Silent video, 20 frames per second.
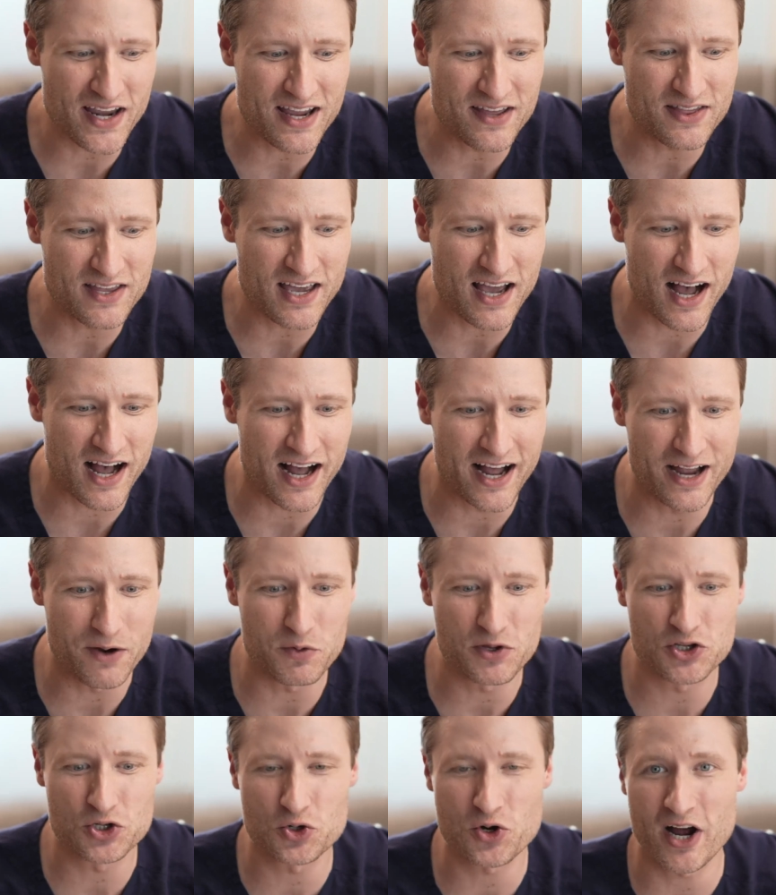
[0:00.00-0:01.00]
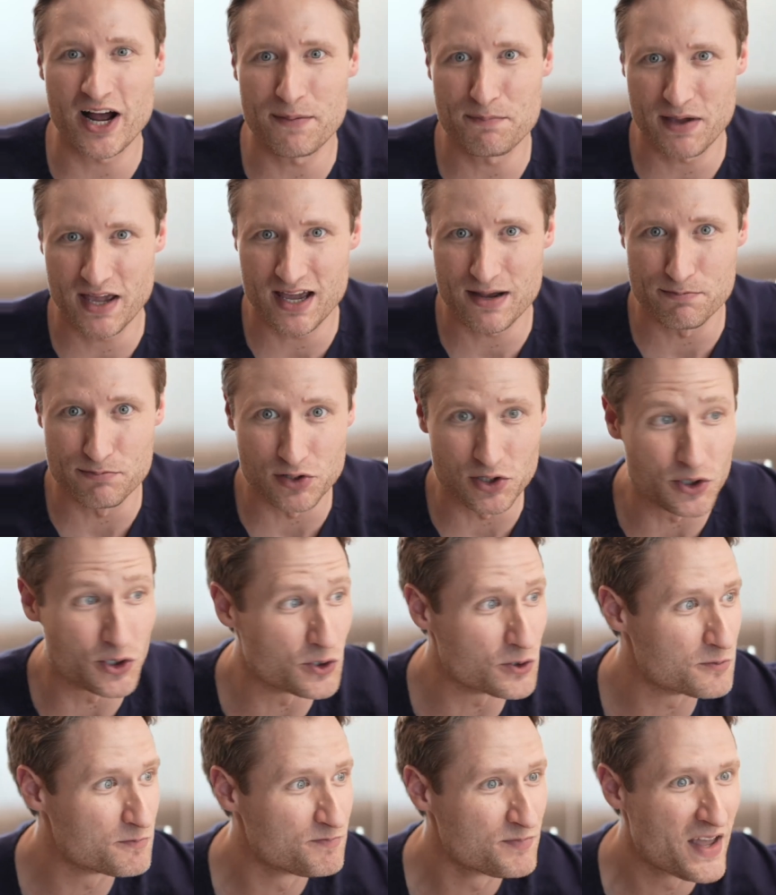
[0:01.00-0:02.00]
in the eye with Tri-Pam
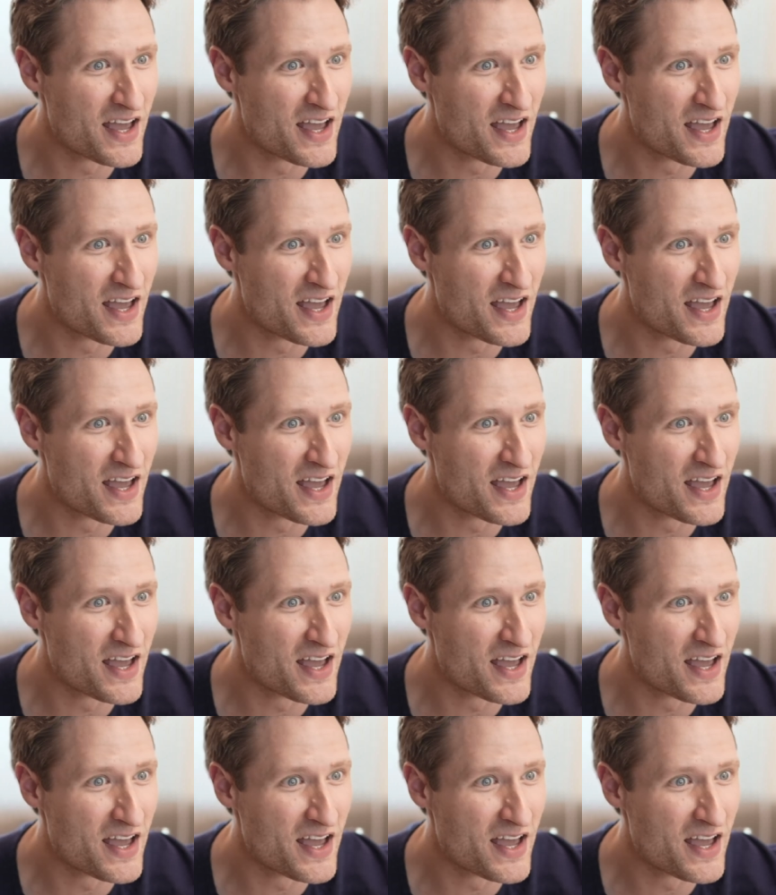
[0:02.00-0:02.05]
Blue.